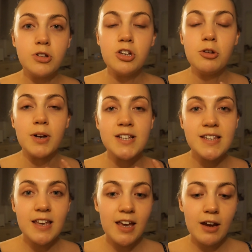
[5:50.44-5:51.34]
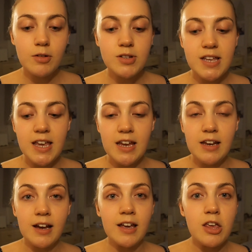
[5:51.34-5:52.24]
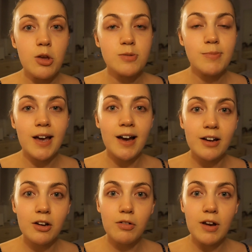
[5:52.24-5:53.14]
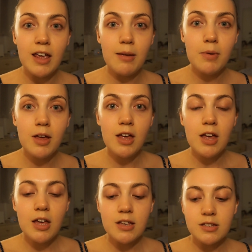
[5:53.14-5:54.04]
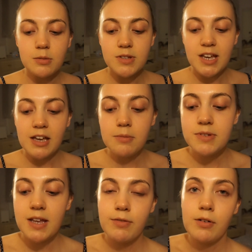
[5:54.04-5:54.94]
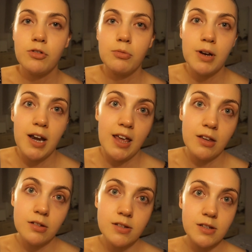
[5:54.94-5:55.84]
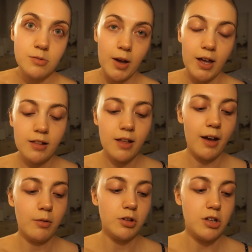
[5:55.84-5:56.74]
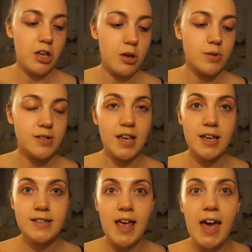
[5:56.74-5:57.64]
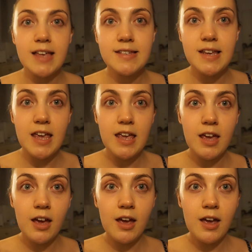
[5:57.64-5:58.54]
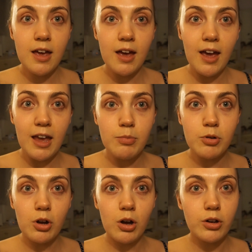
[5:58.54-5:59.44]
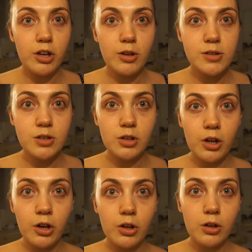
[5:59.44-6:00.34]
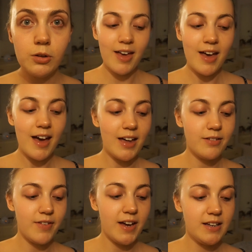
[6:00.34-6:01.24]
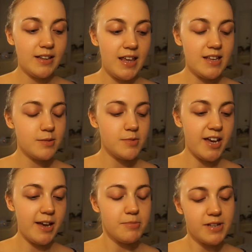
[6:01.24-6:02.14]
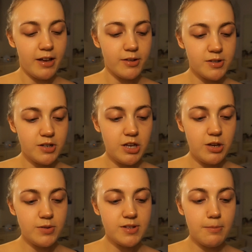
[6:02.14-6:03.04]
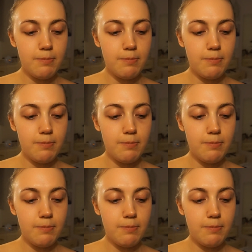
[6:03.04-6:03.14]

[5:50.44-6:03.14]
do my skincare routine, I use my hand cream. Sometimes if I've done my nails as well, I will use this Essie apricot cuticle oil. And finally, sometimes I also use the